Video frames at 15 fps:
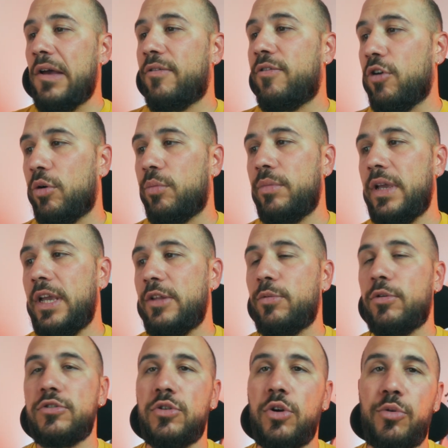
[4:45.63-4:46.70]
For me, it
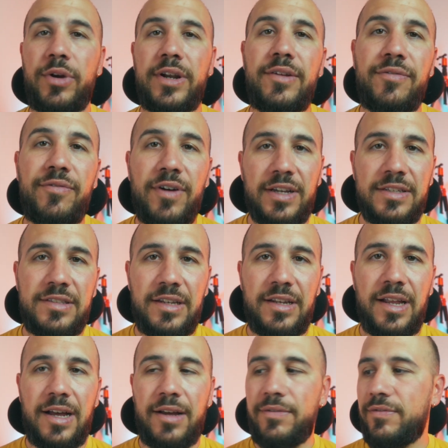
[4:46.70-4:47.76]
was already fast
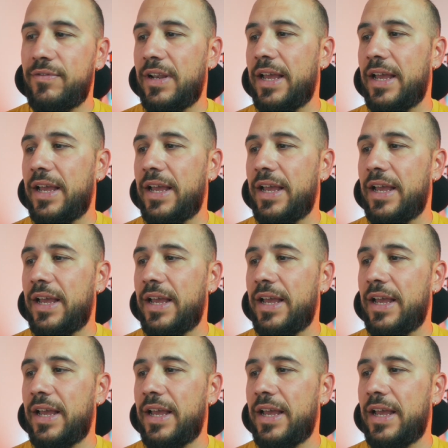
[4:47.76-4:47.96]
enough,